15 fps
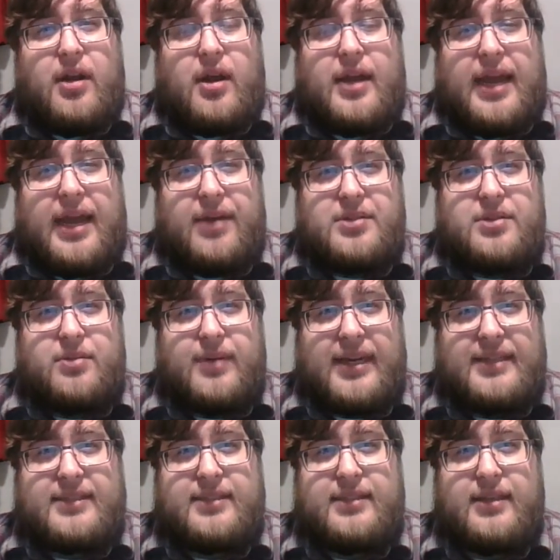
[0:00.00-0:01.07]
on house
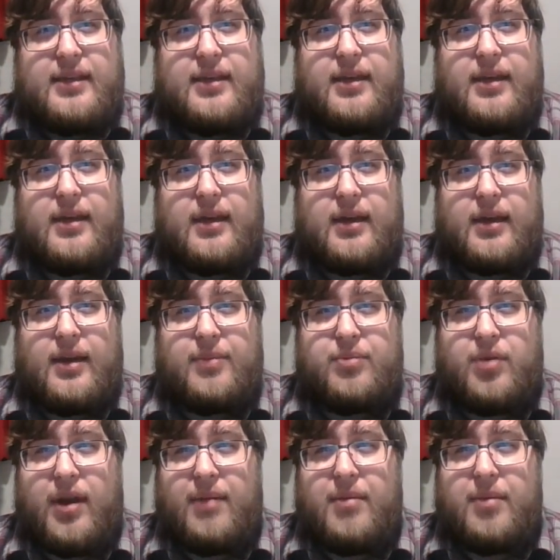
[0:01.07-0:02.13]
arrest, uh,
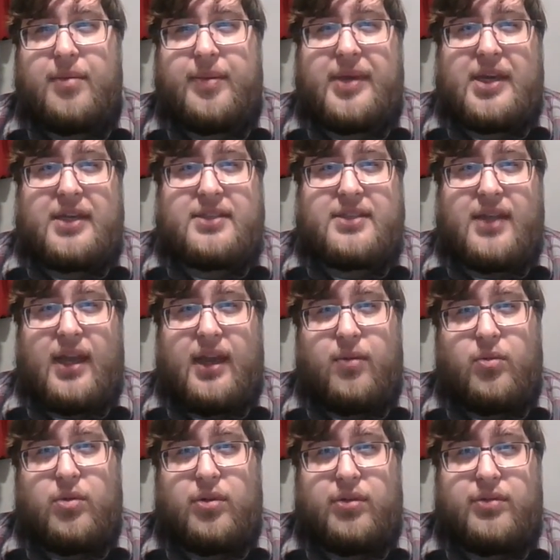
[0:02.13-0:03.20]
probably because they
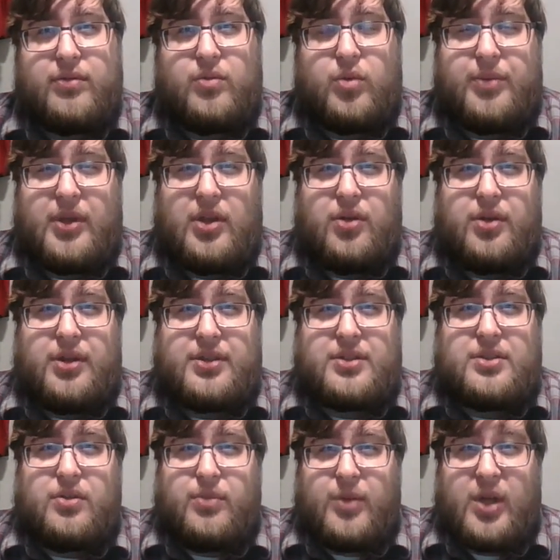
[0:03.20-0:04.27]
would be loyal
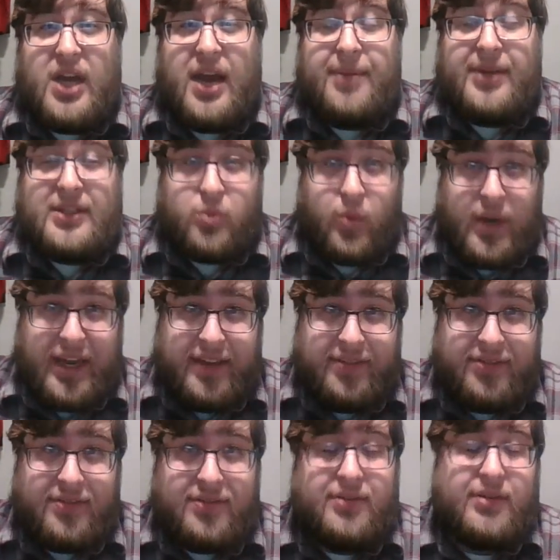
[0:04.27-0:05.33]
to Mugabe's
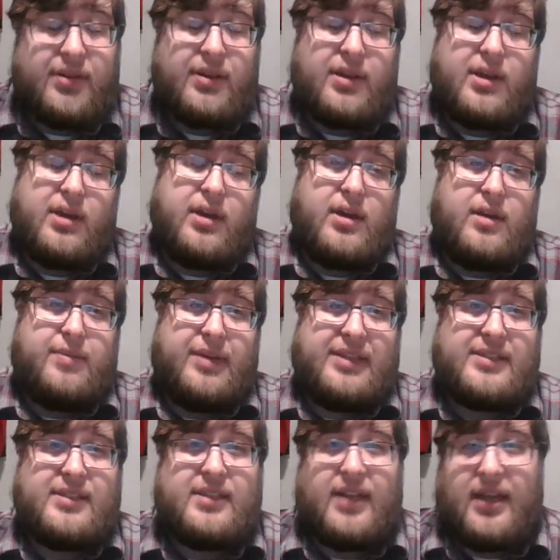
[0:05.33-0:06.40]
wife um,
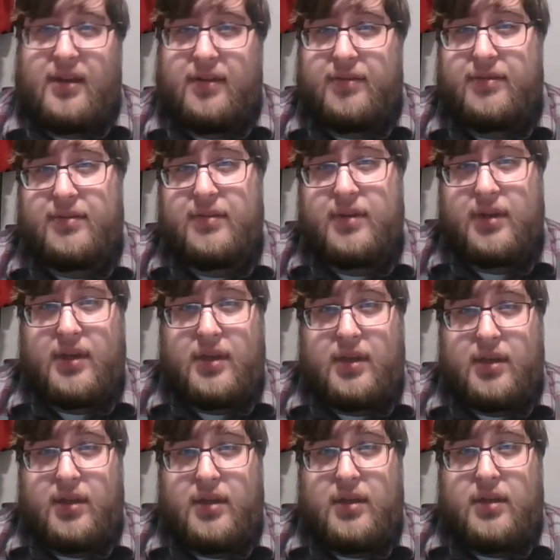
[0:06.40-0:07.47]
instead of
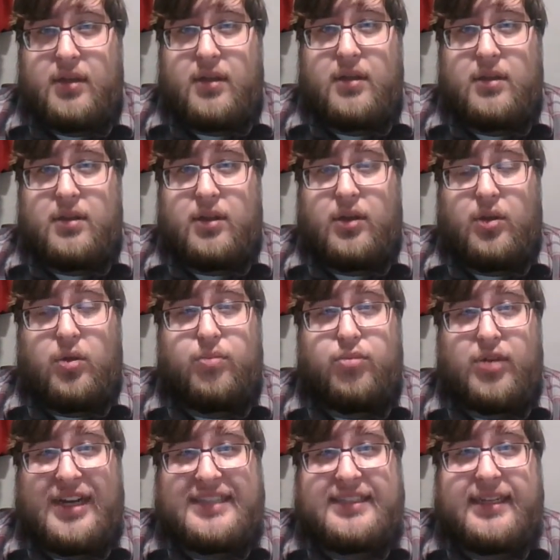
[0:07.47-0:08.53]
the new
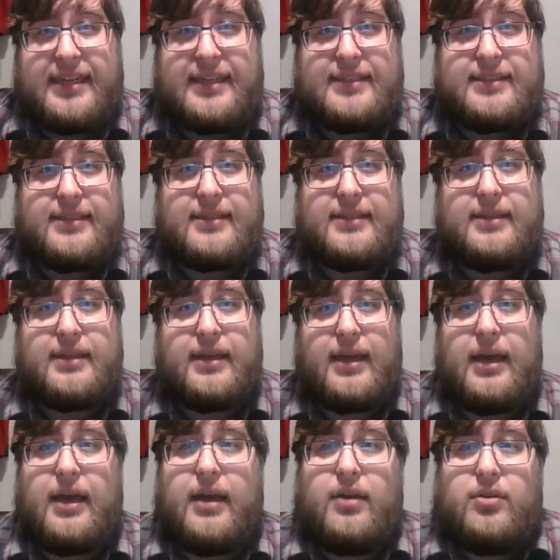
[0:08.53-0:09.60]
president.
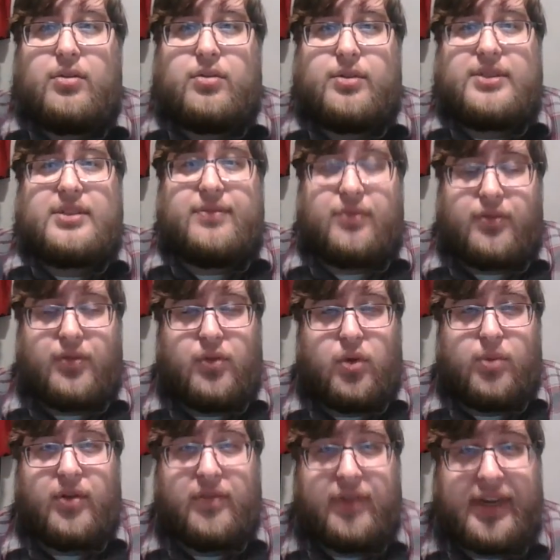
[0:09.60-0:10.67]
Uh, who was the
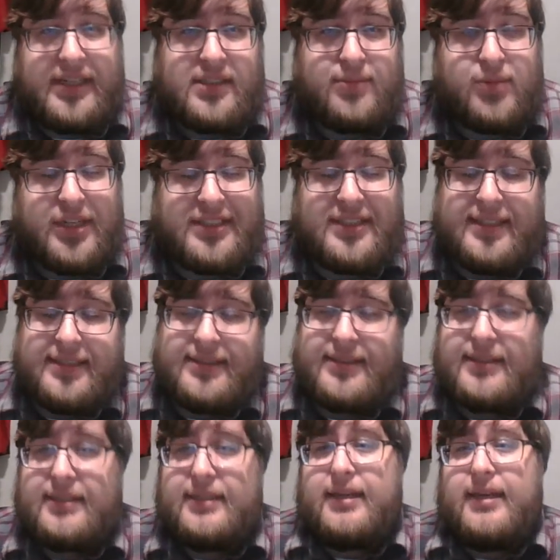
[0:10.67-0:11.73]
former vice president.
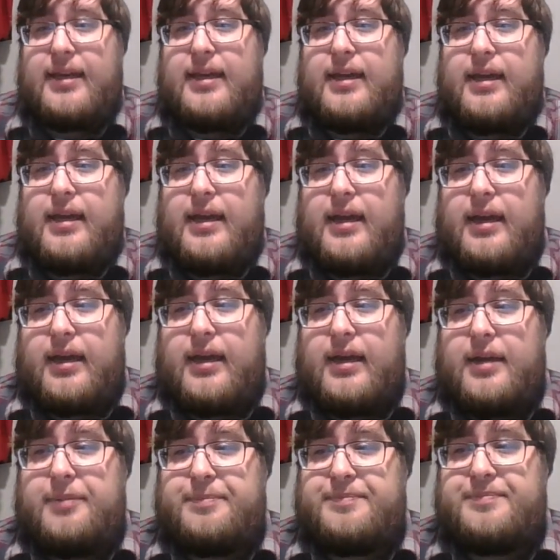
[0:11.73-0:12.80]

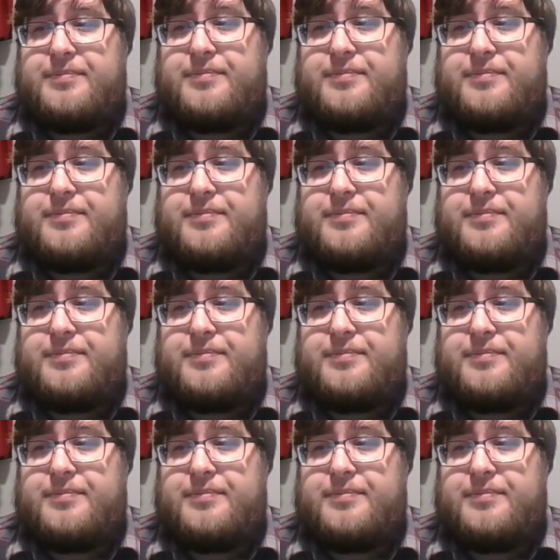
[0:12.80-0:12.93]
Um,